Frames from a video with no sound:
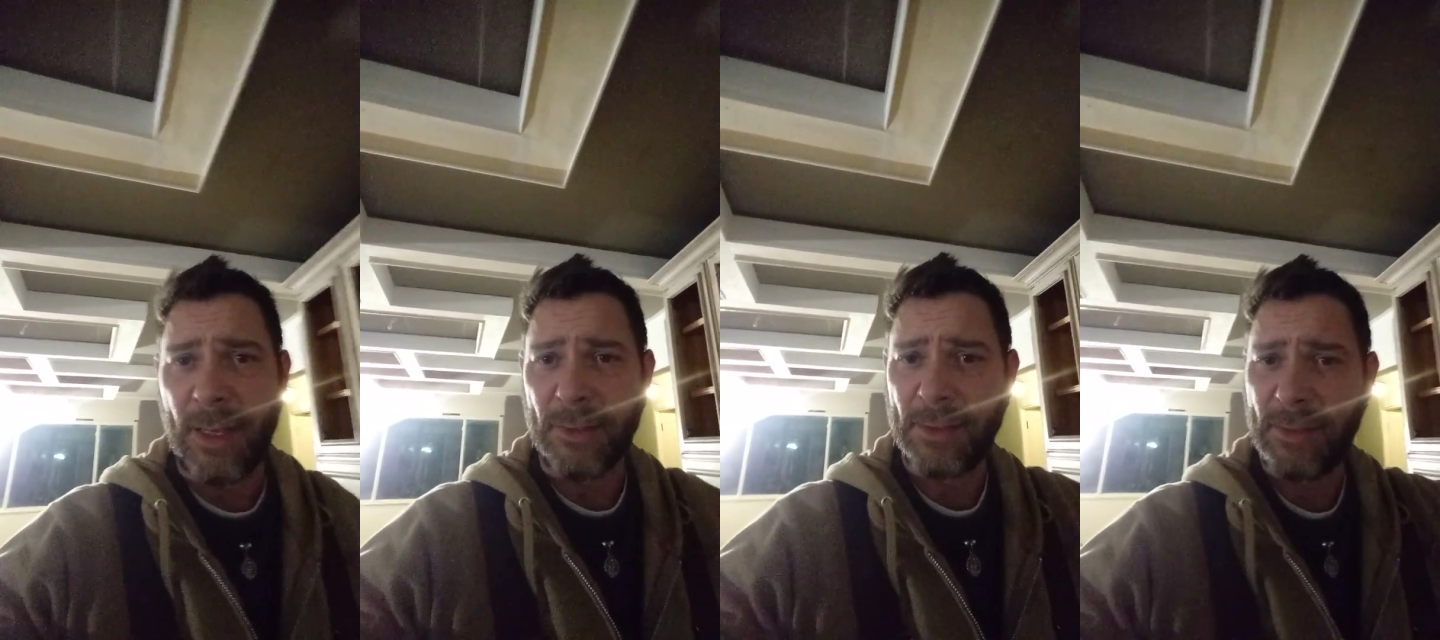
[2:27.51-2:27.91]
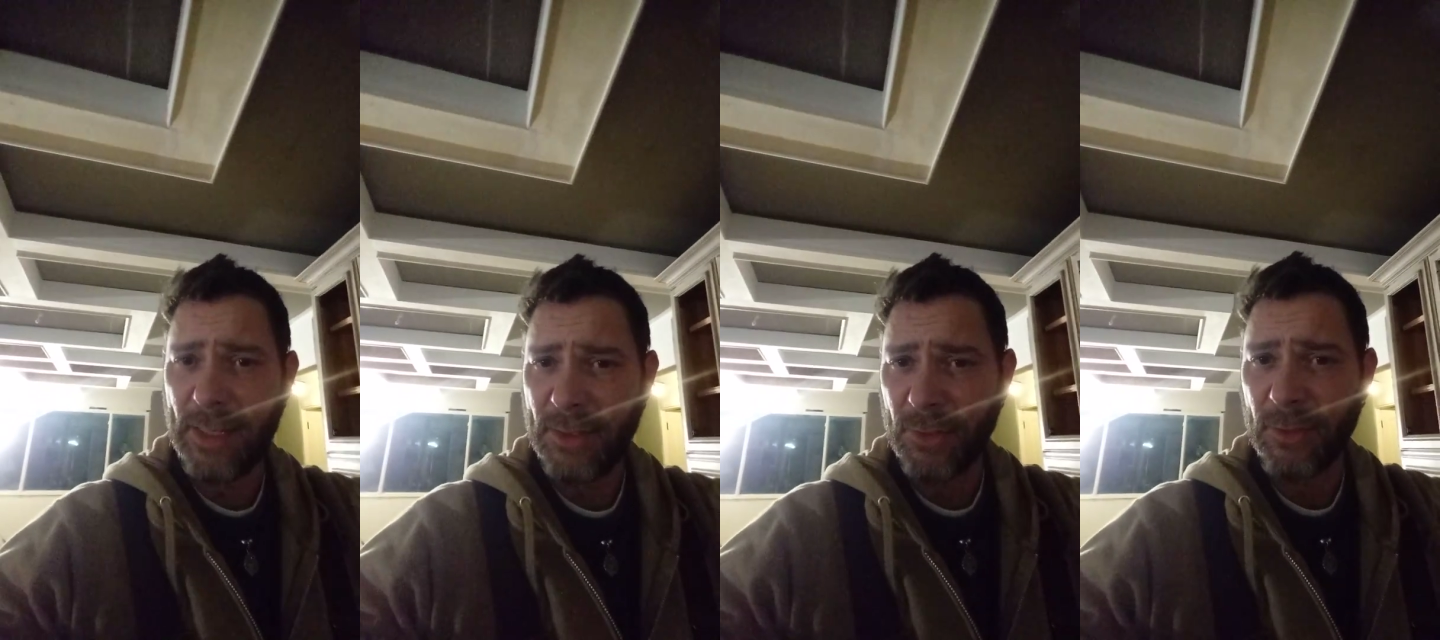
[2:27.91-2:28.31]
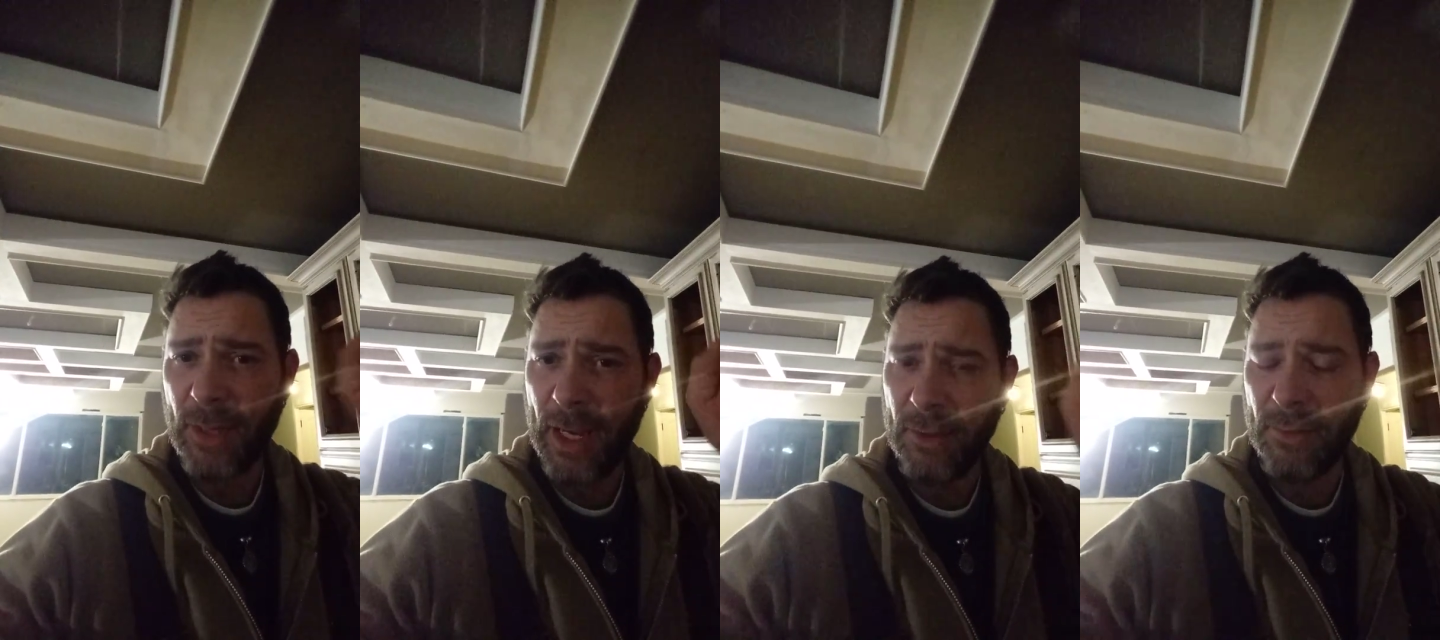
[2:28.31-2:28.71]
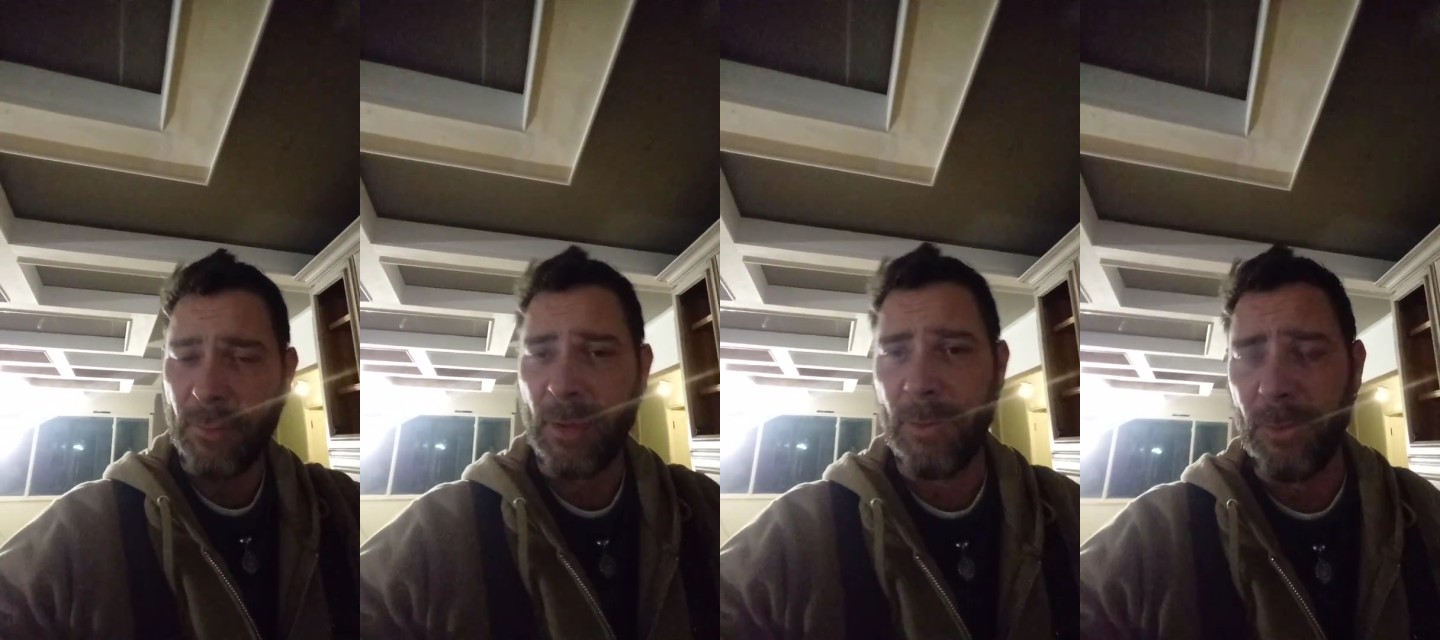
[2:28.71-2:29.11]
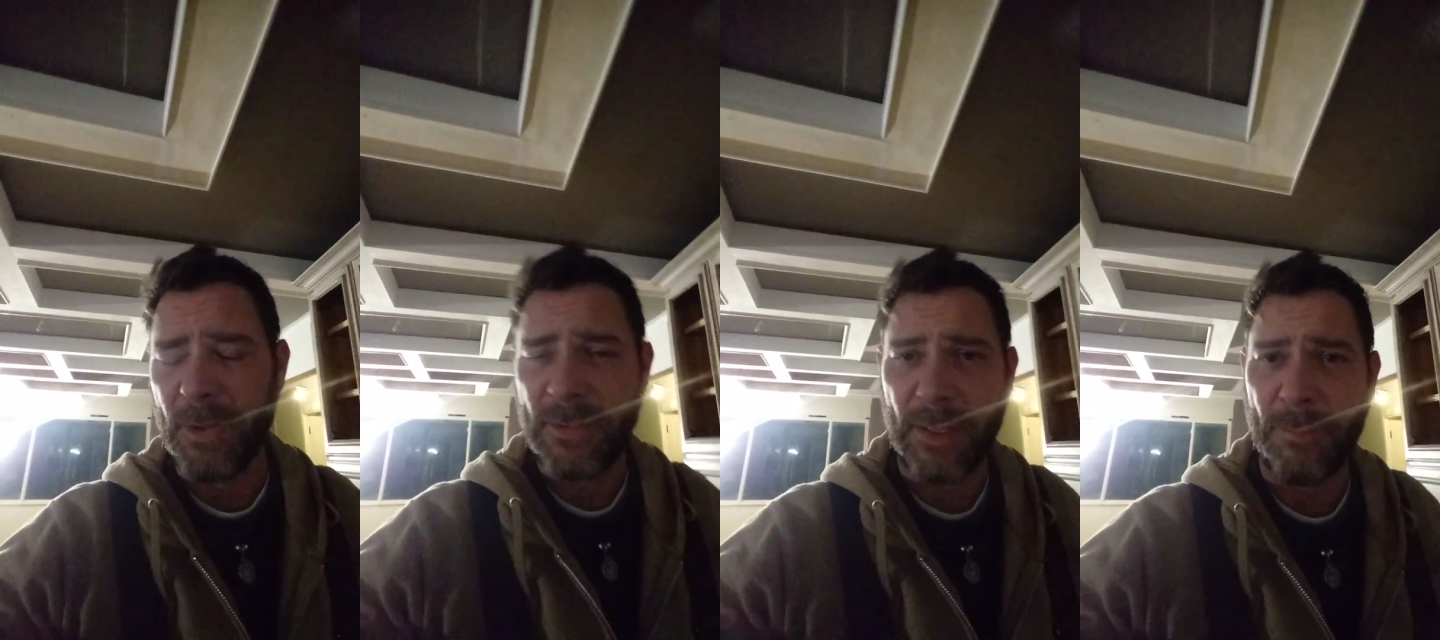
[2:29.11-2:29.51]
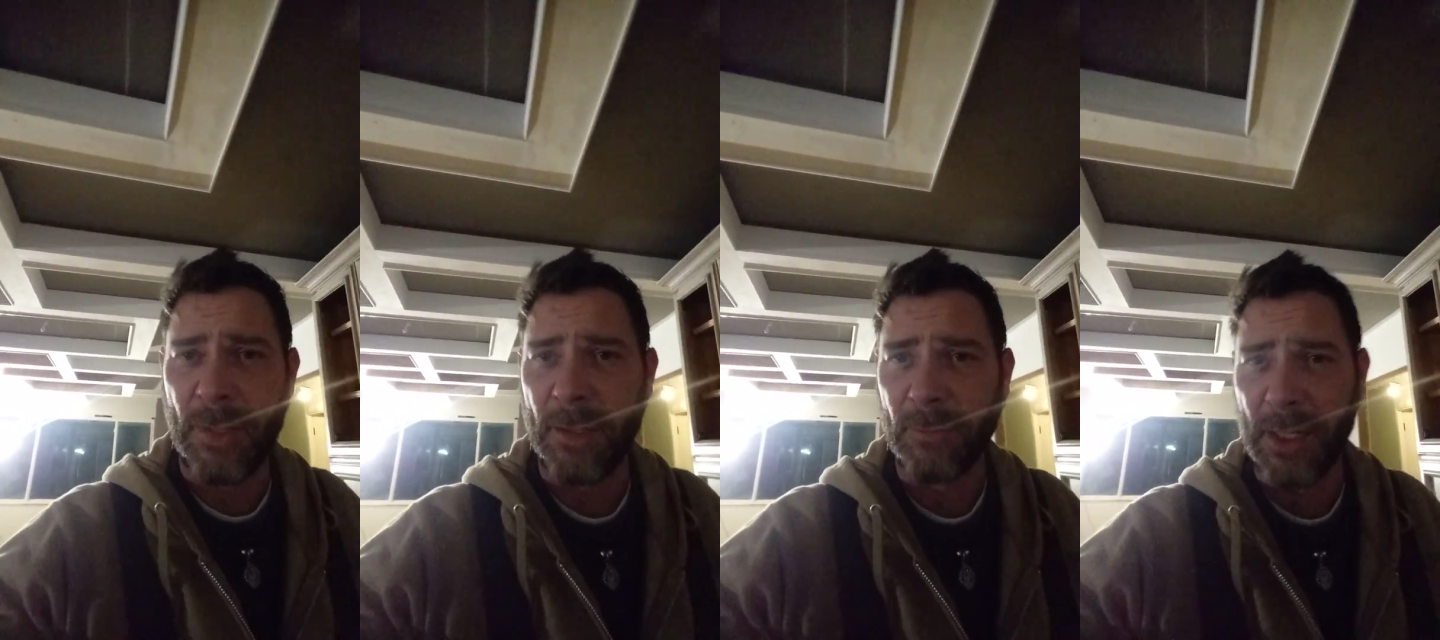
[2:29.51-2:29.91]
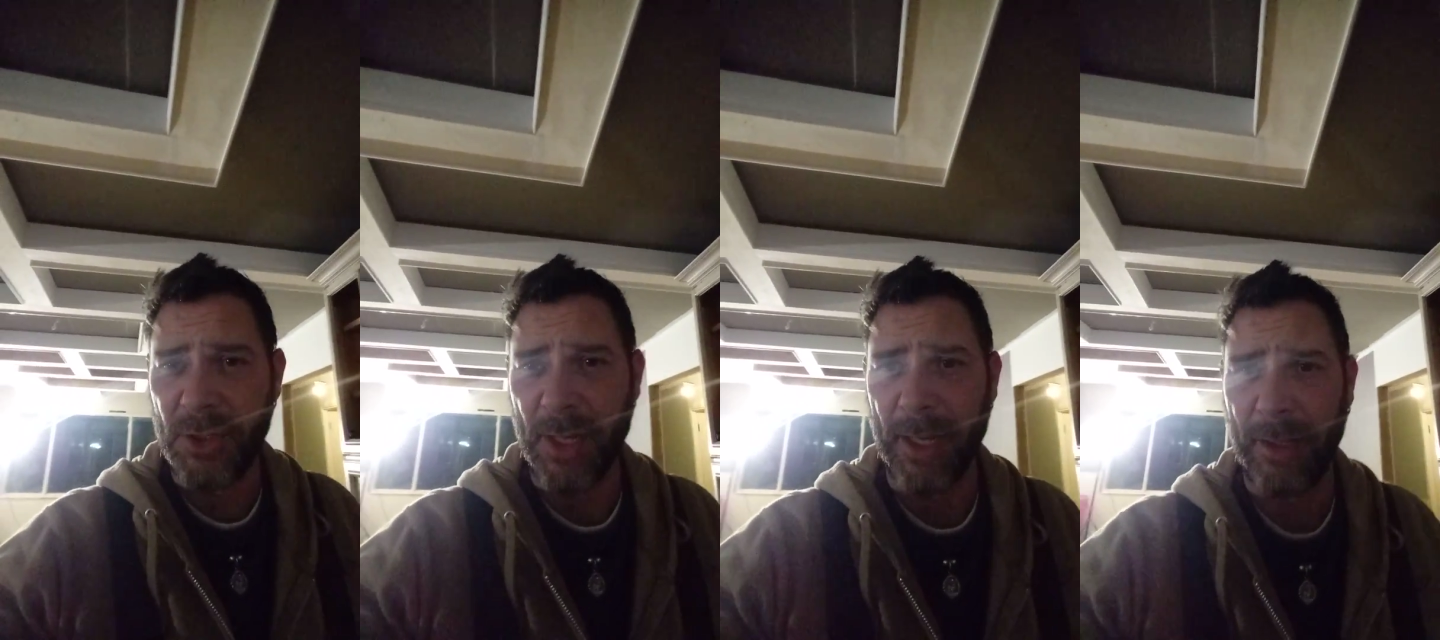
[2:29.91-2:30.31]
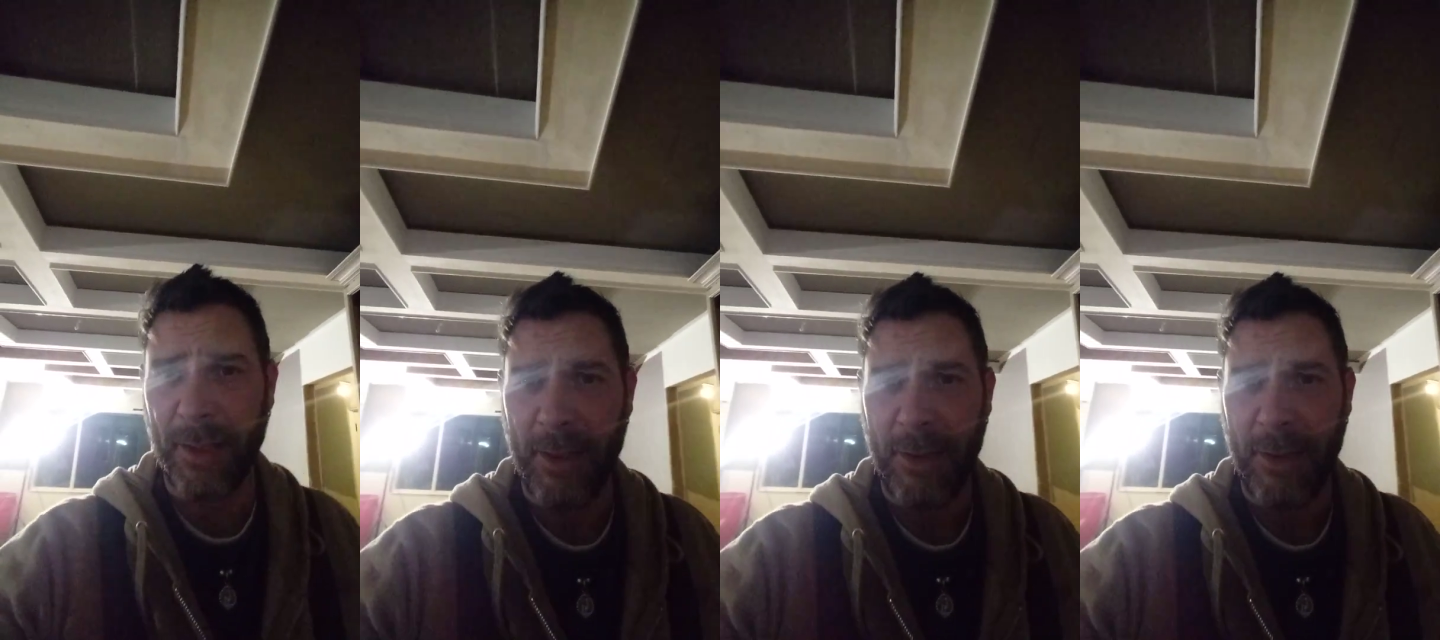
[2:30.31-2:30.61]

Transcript: I'll scissor nail them up with some ring shank